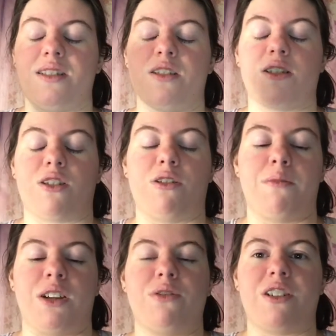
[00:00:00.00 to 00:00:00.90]
So those include
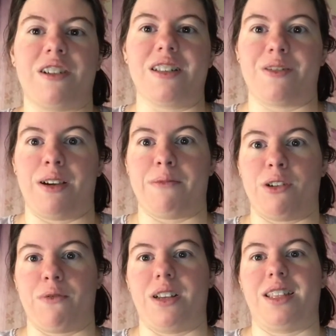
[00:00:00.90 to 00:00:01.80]
my Twitter, Instagram,
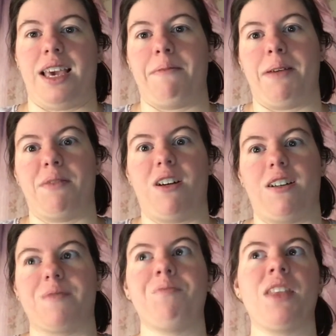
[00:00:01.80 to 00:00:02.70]
Goodreads, and my
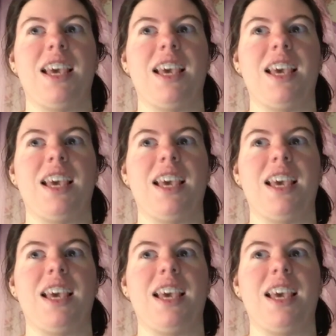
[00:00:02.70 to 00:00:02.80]
blog.